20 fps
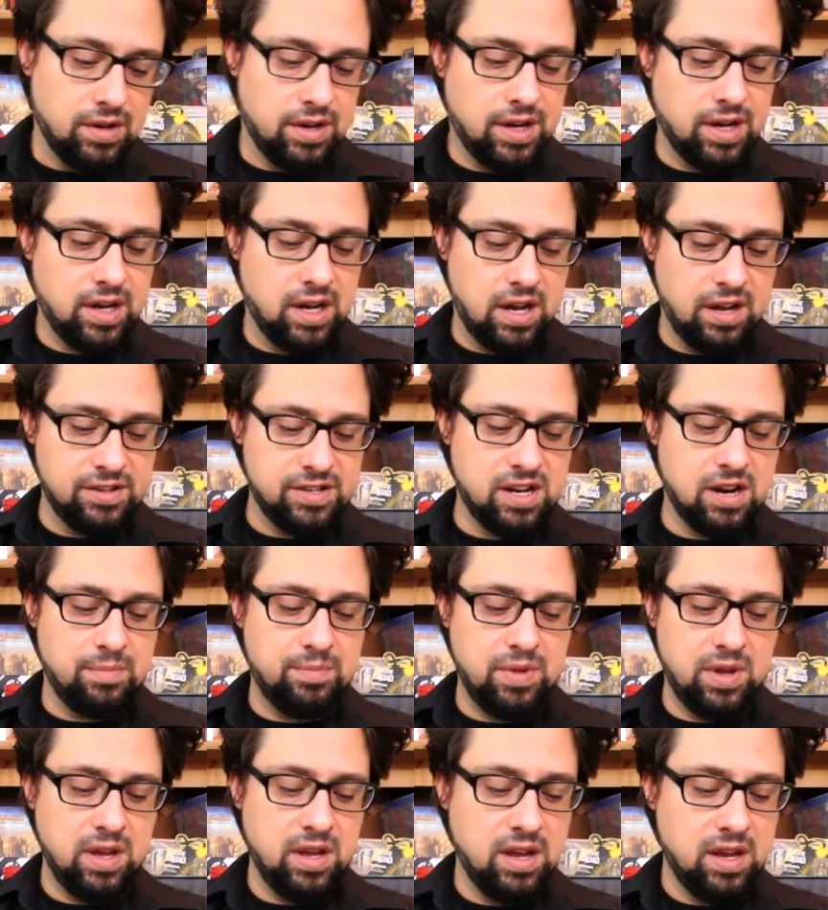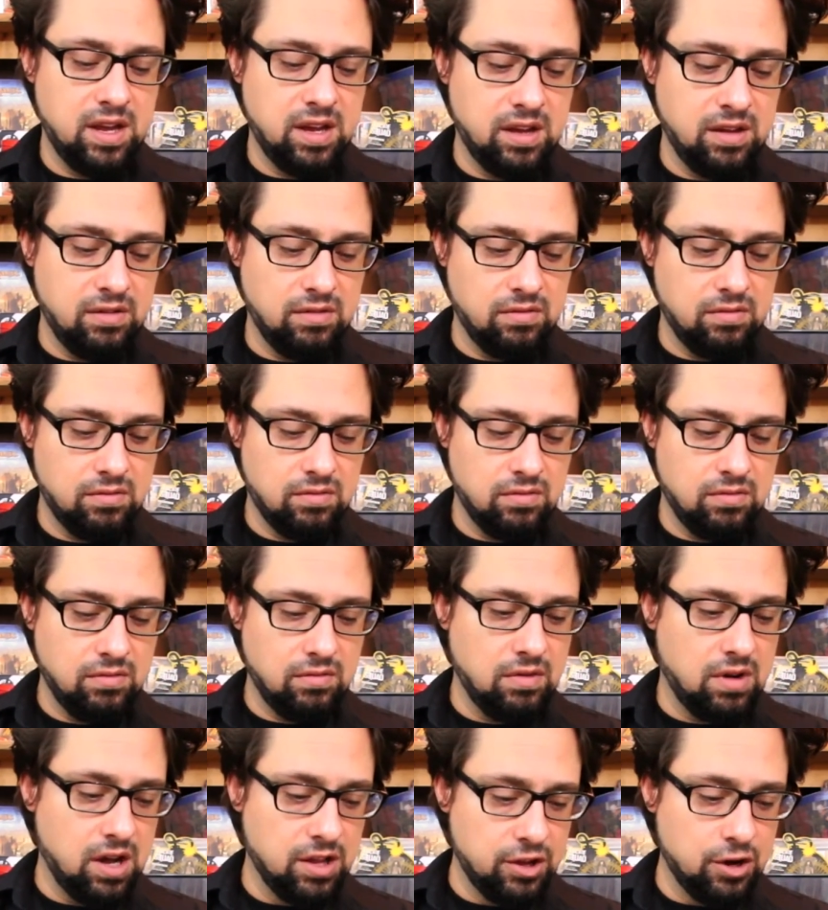ended up being
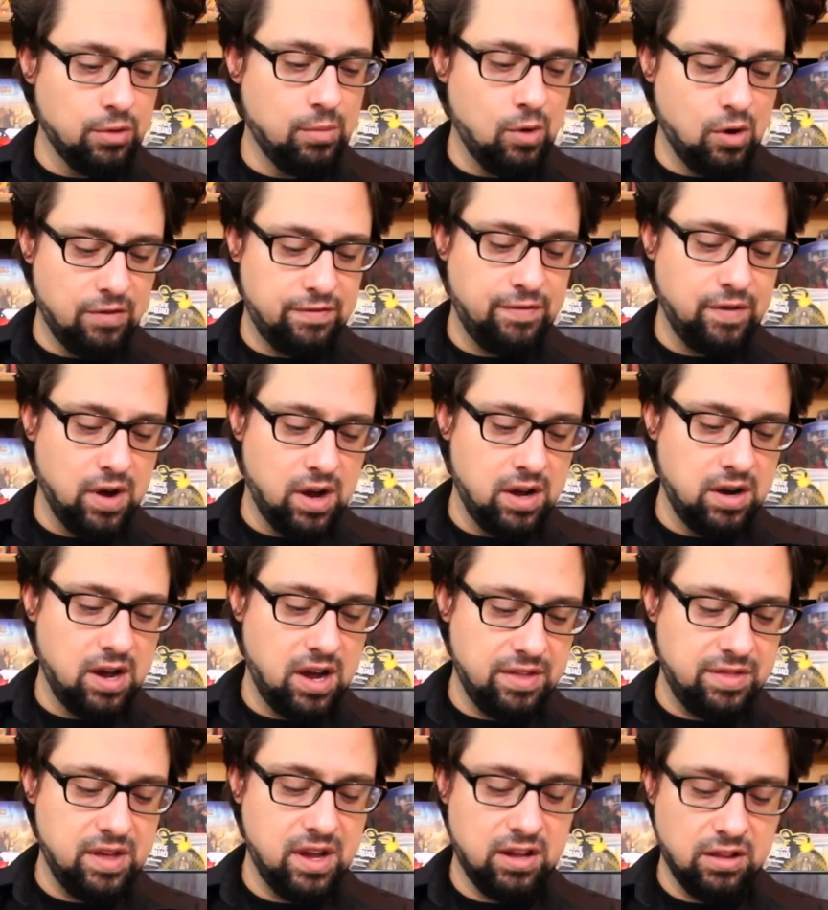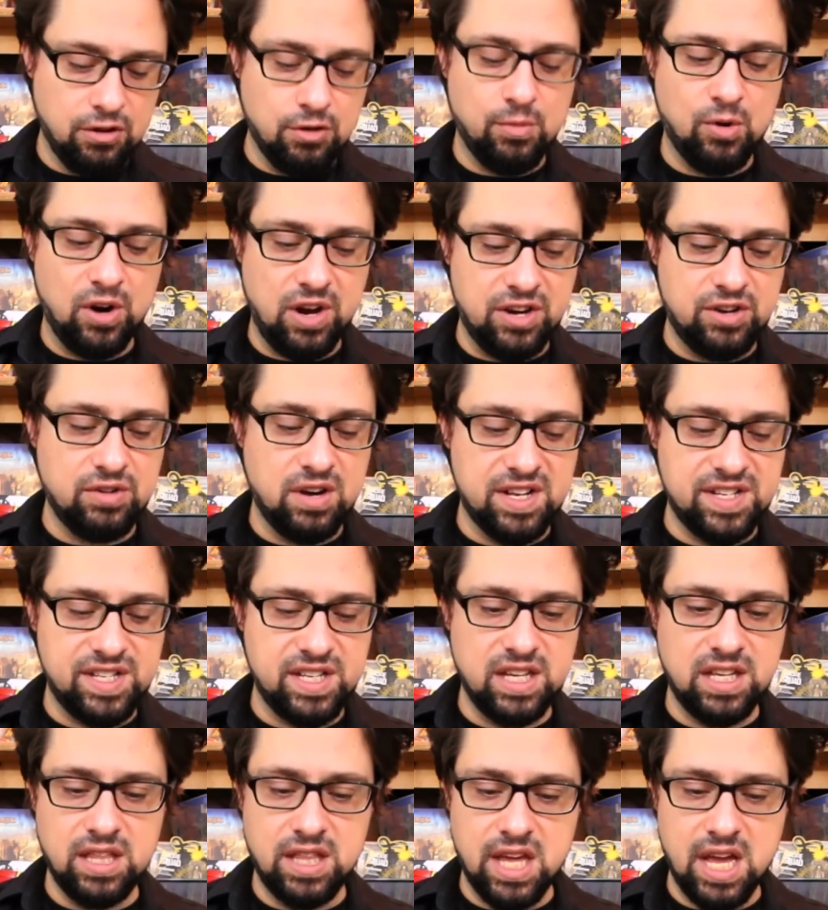a little more fun, I think a little more
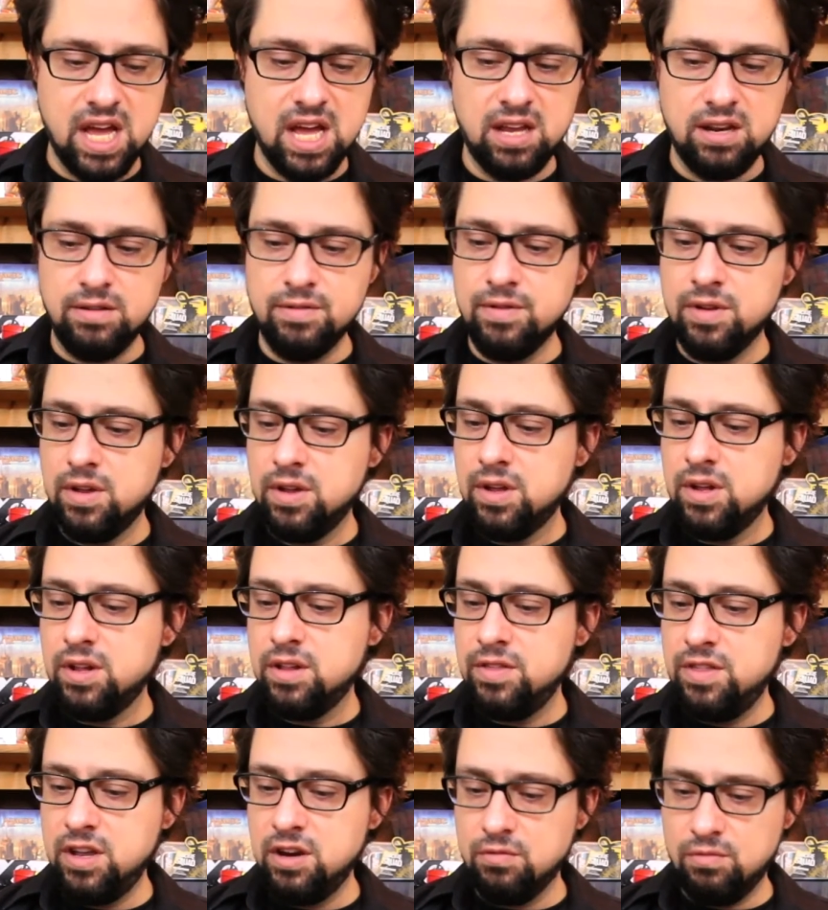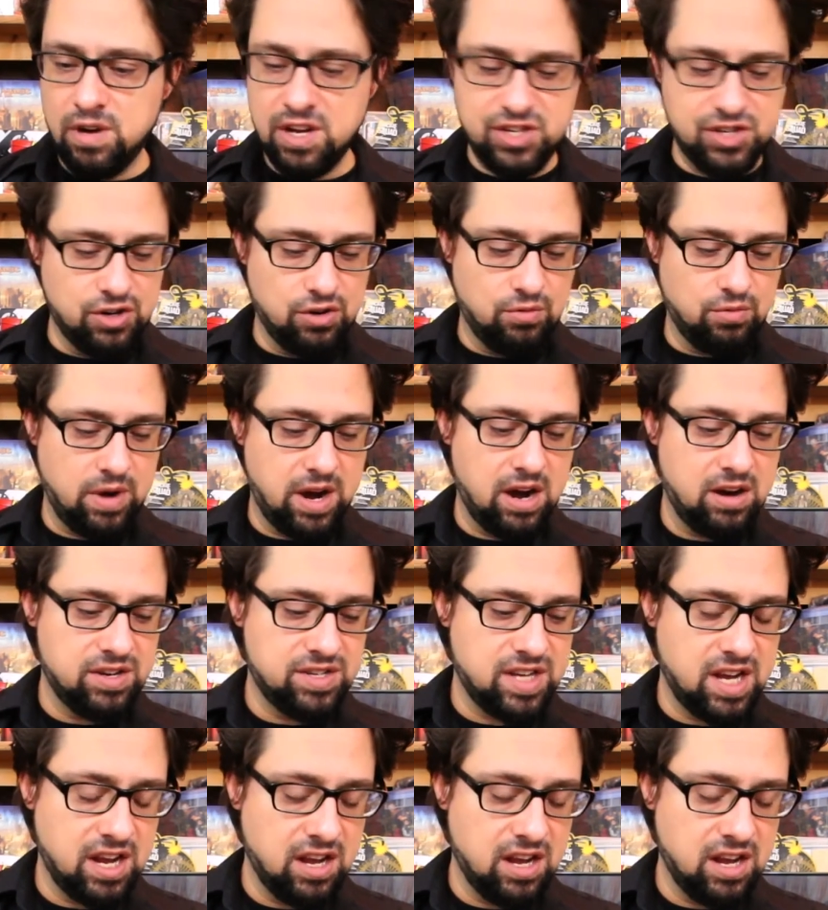interesting than the original rares.